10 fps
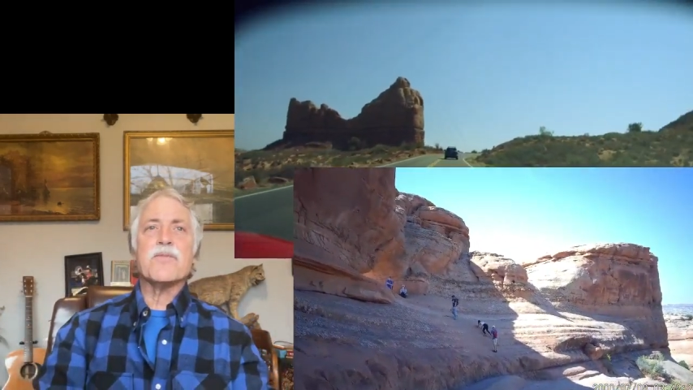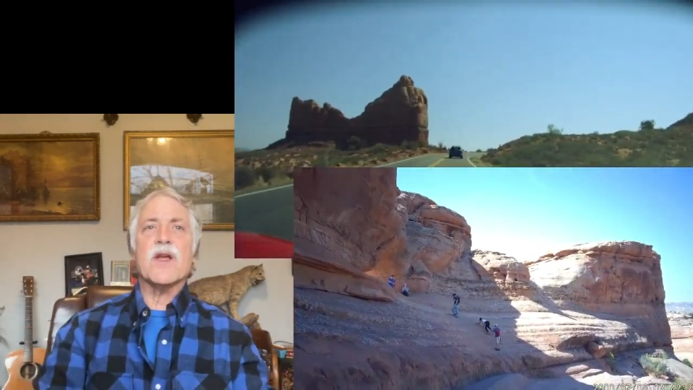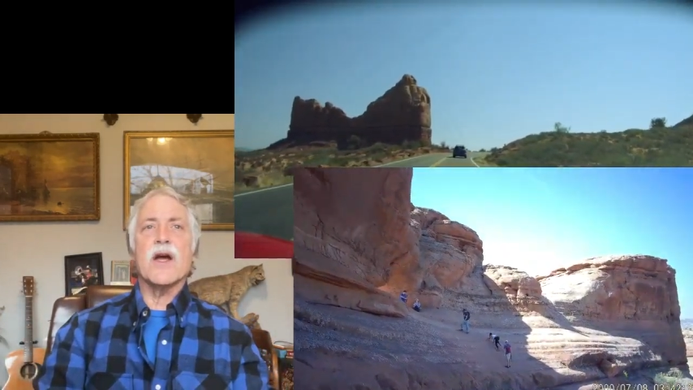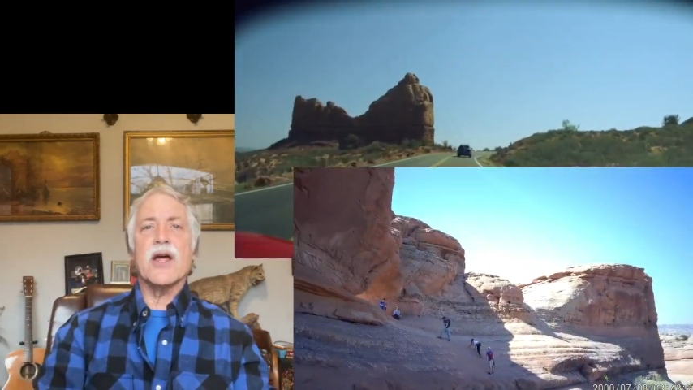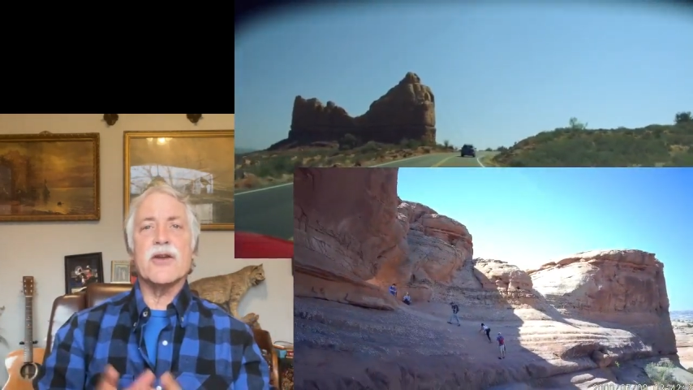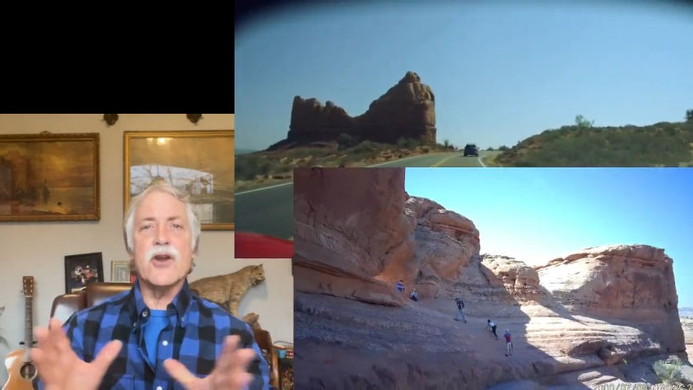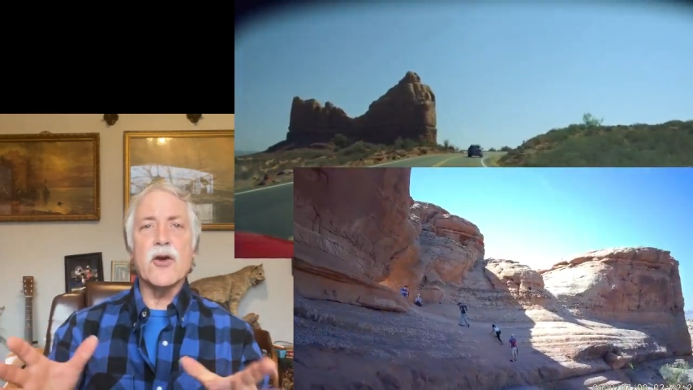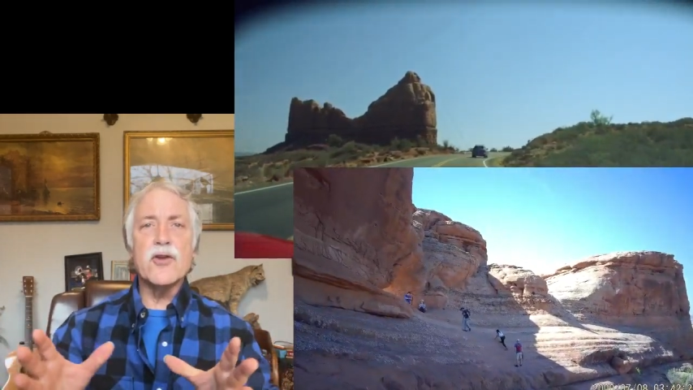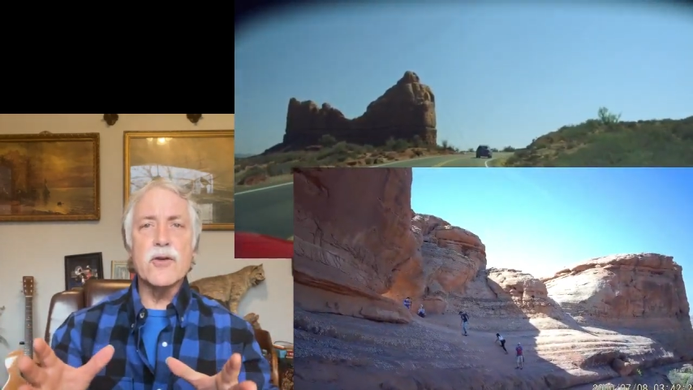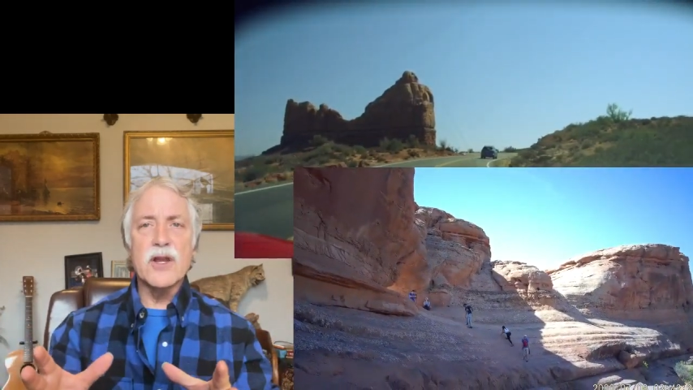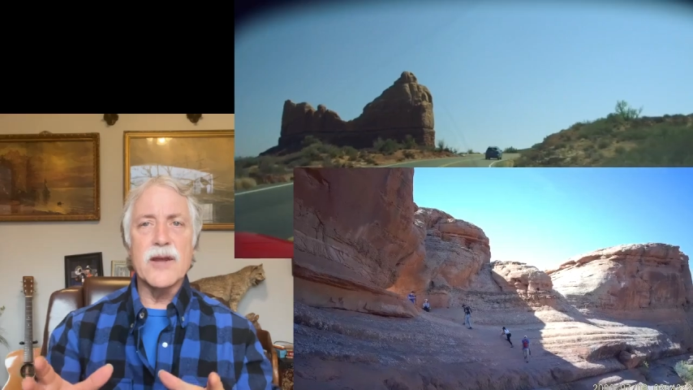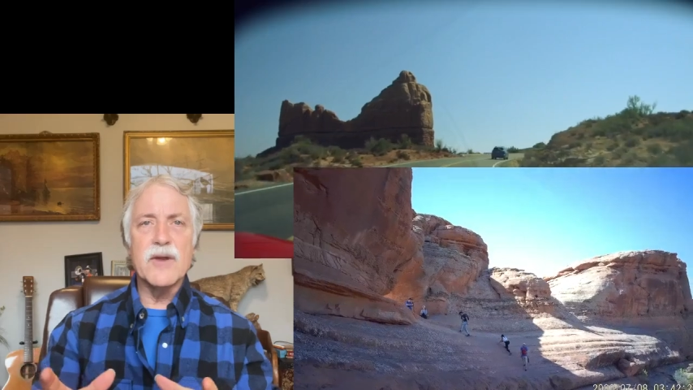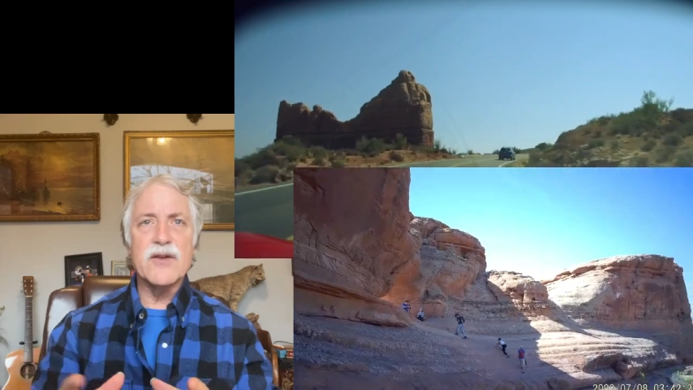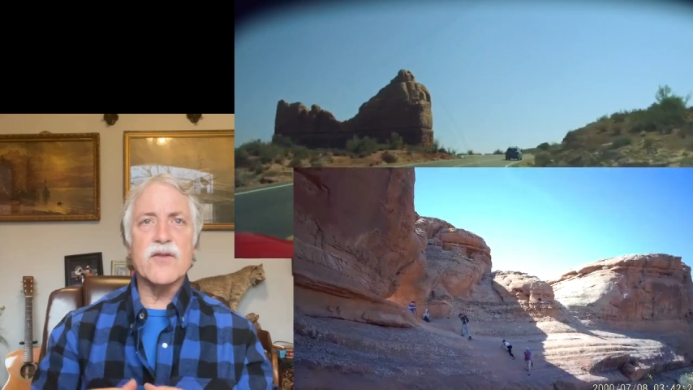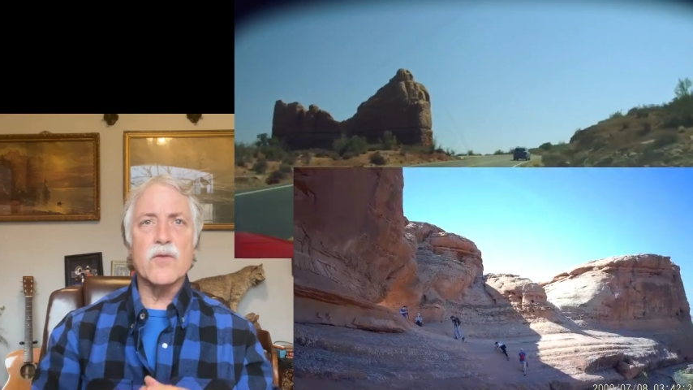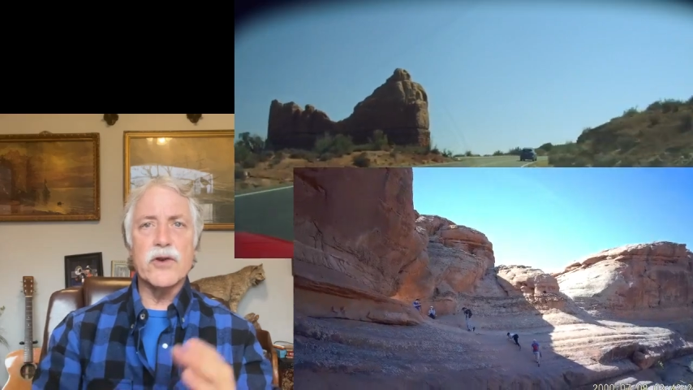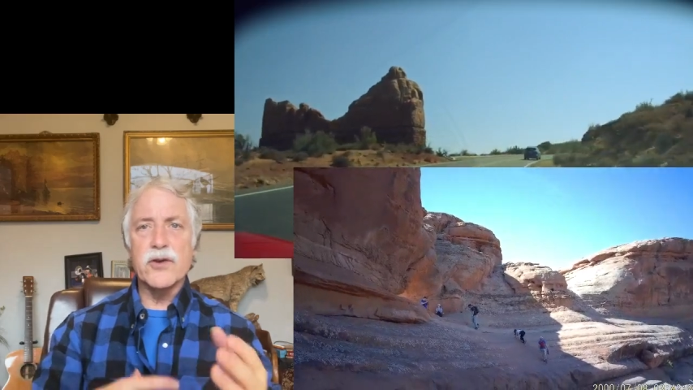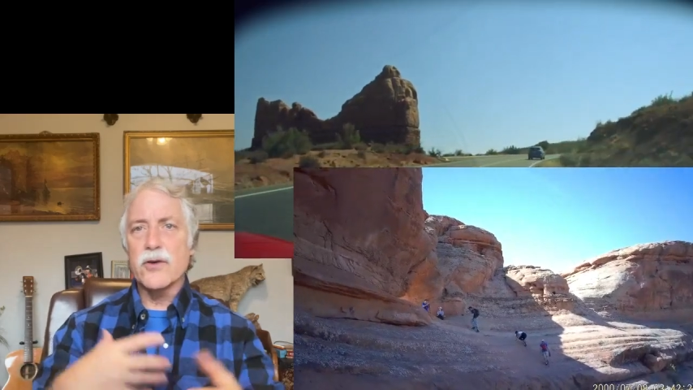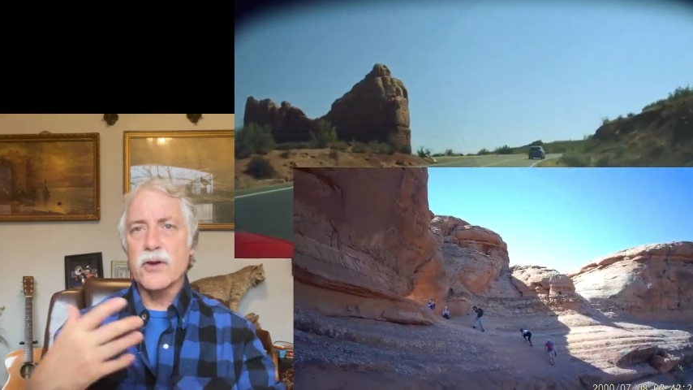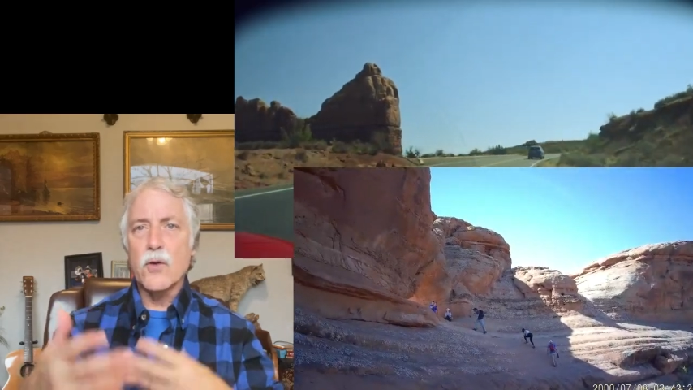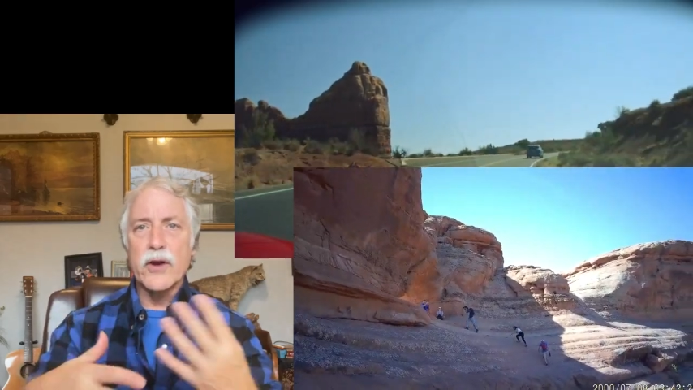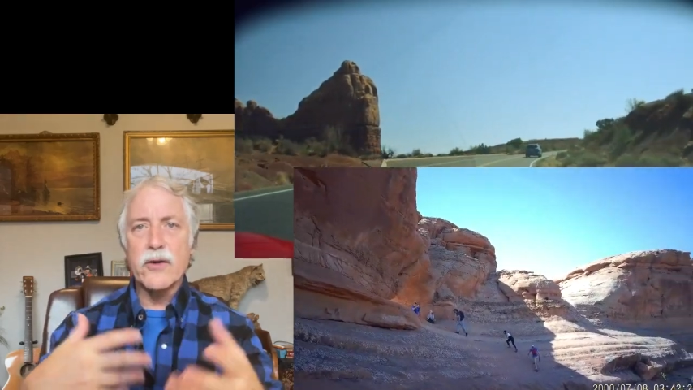Know your limits when you're going